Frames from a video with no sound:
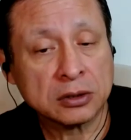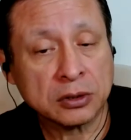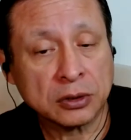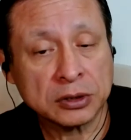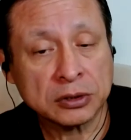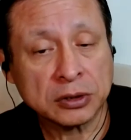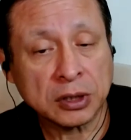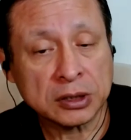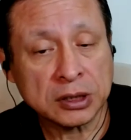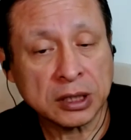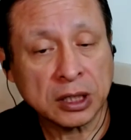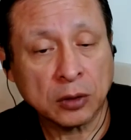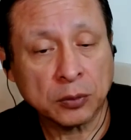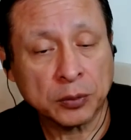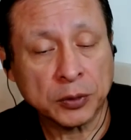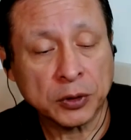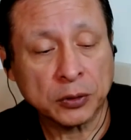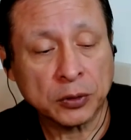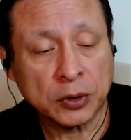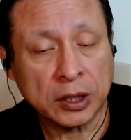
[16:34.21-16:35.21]
so he tries to
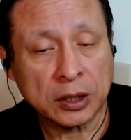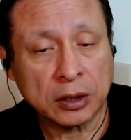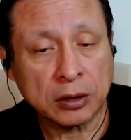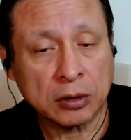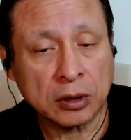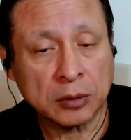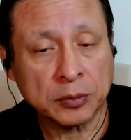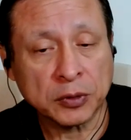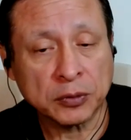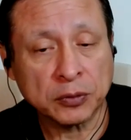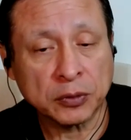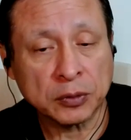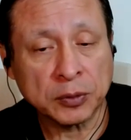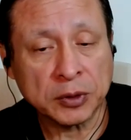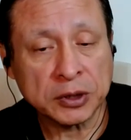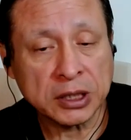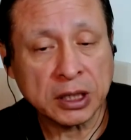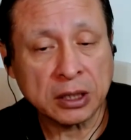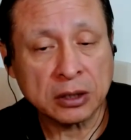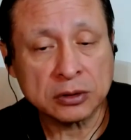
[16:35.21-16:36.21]
help you get a grip of what
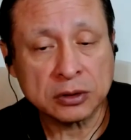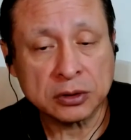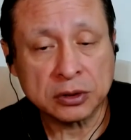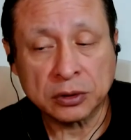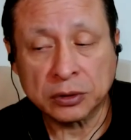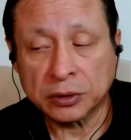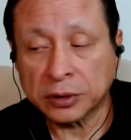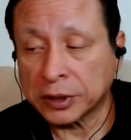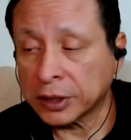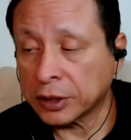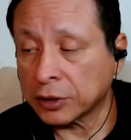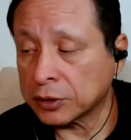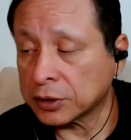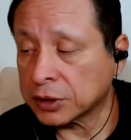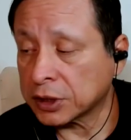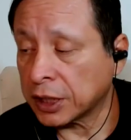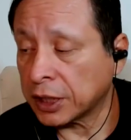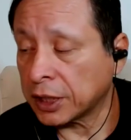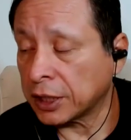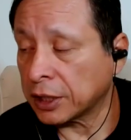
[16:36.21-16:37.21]
McDowell is doing or
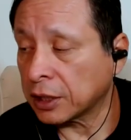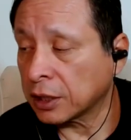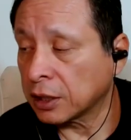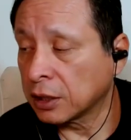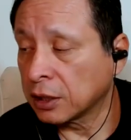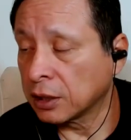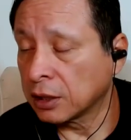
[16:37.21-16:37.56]
saying,